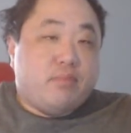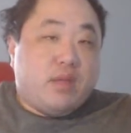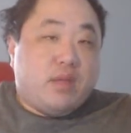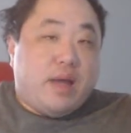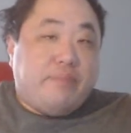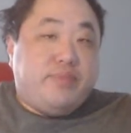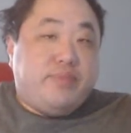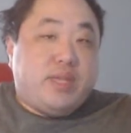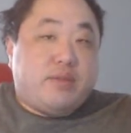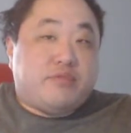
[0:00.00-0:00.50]

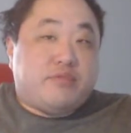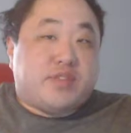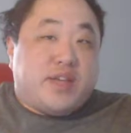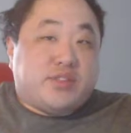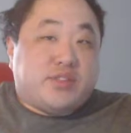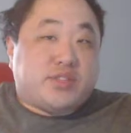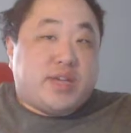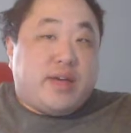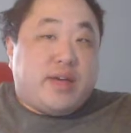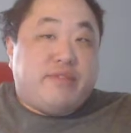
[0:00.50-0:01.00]
I'm done with that. I
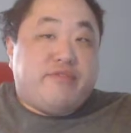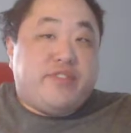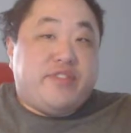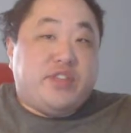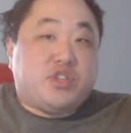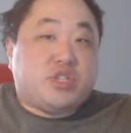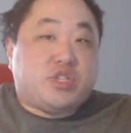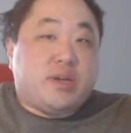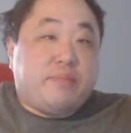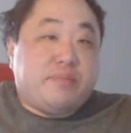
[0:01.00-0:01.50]
just gotta
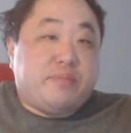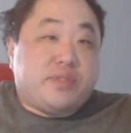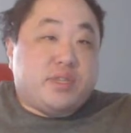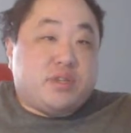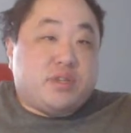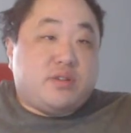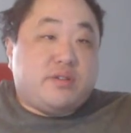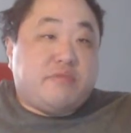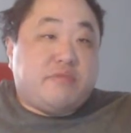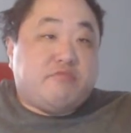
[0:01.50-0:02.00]
finish up
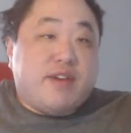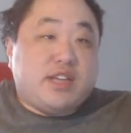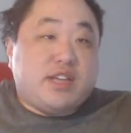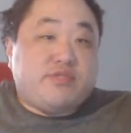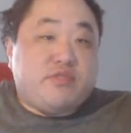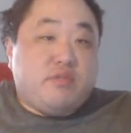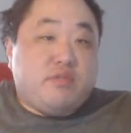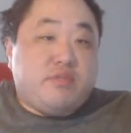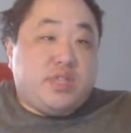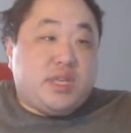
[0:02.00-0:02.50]
the last
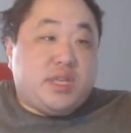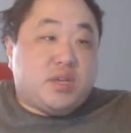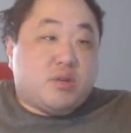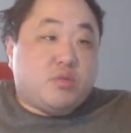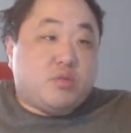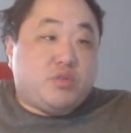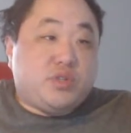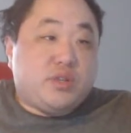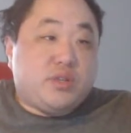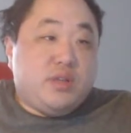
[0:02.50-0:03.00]
few
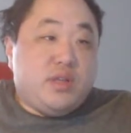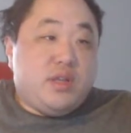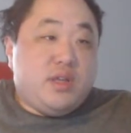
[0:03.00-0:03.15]
videos.